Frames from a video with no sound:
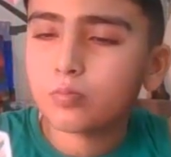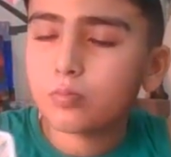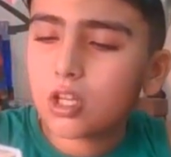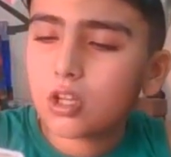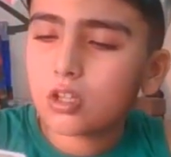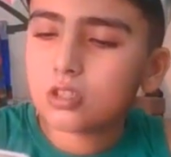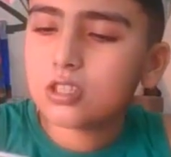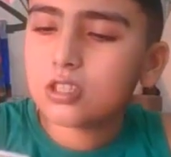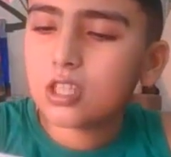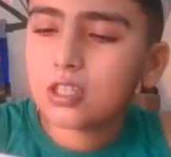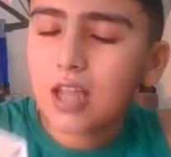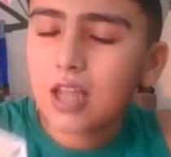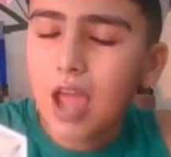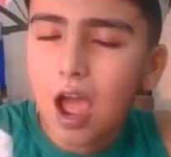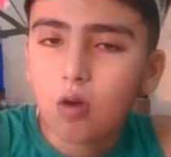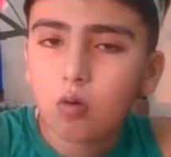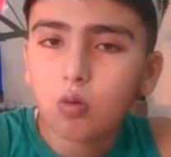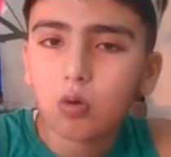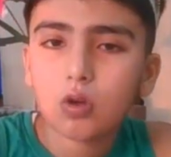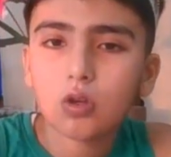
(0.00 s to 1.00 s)
Because the
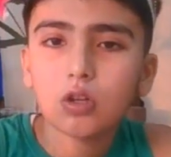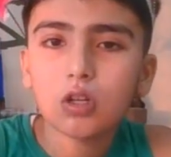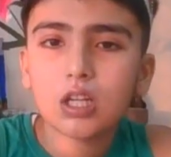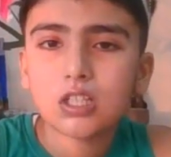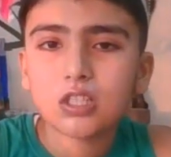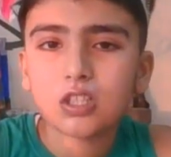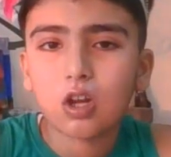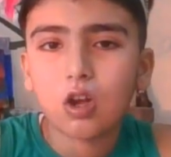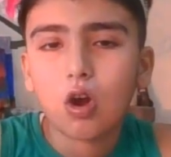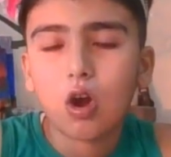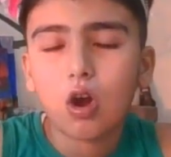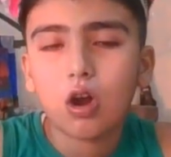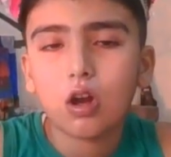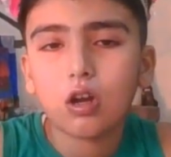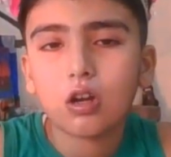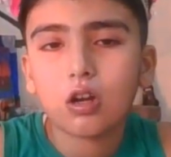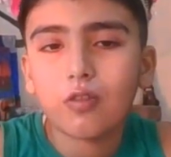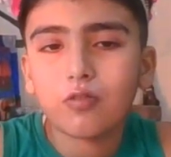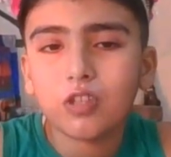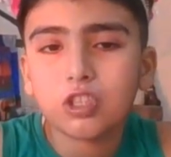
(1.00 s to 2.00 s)
tower is a
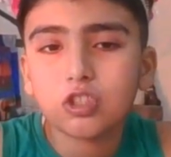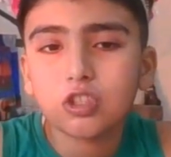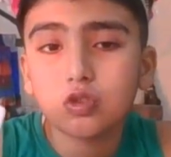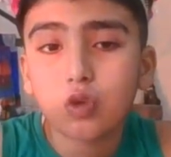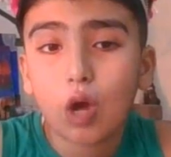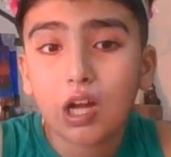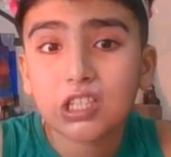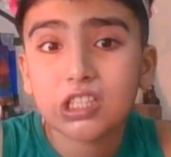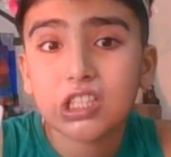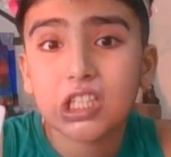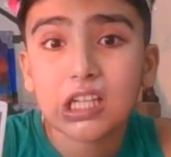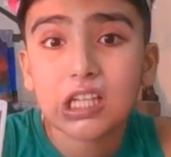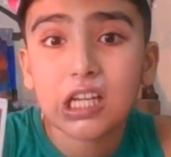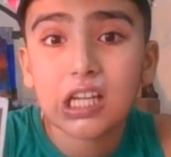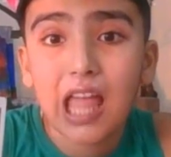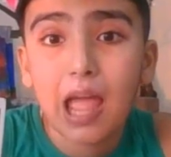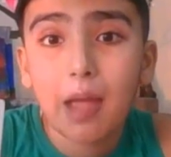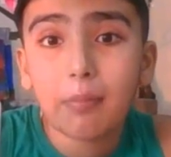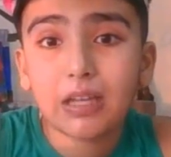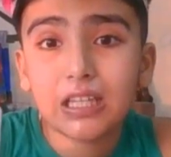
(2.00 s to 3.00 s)
card of destruction,
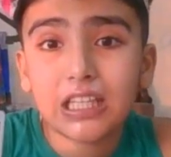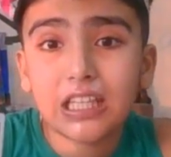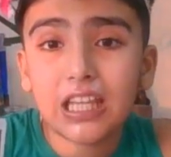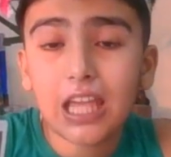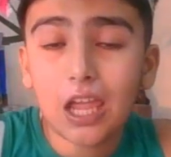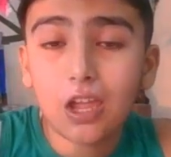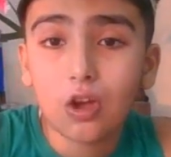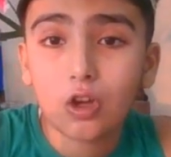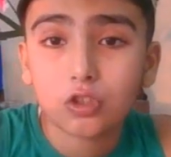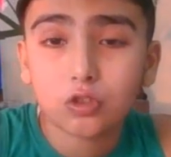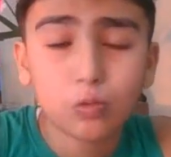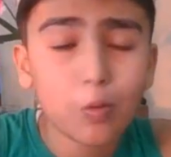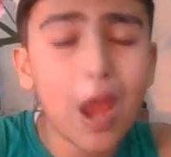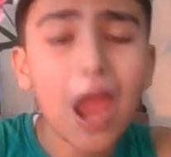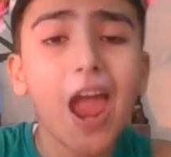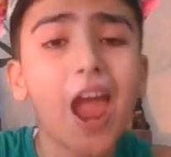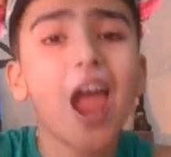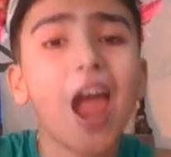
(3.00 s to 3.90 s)
calamity, chaos.